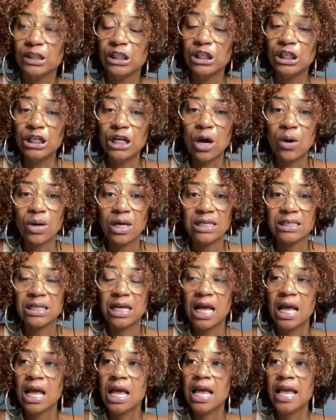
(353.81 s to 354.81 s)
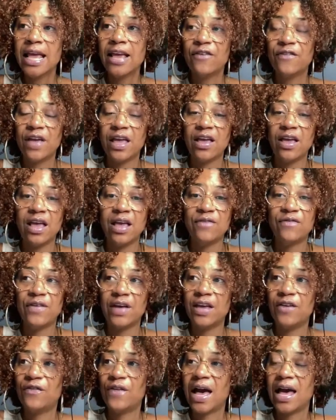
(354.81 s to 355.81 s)
You know, because
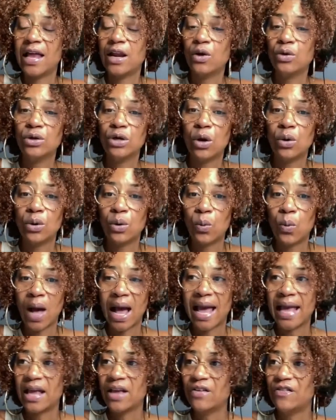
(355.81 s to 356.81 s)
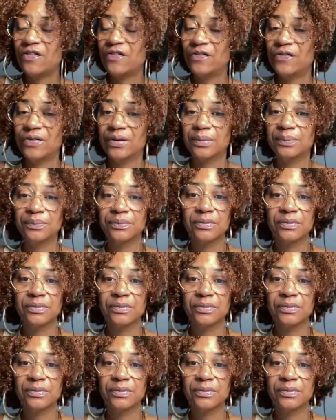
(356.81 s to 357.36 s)
if I don't know the wife,